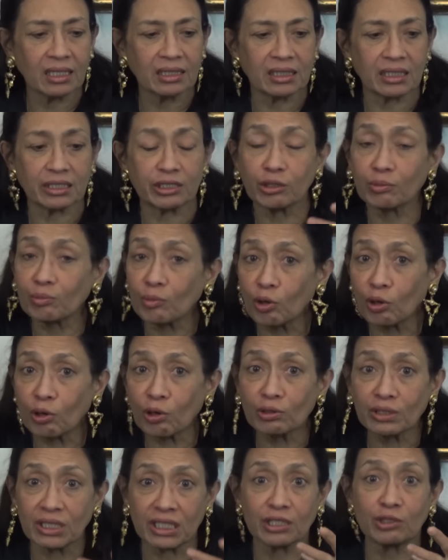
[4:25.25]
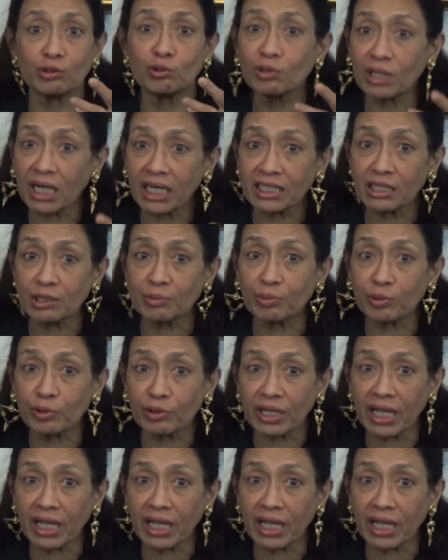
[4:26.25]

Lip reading: the Cemor, the Sungai Siput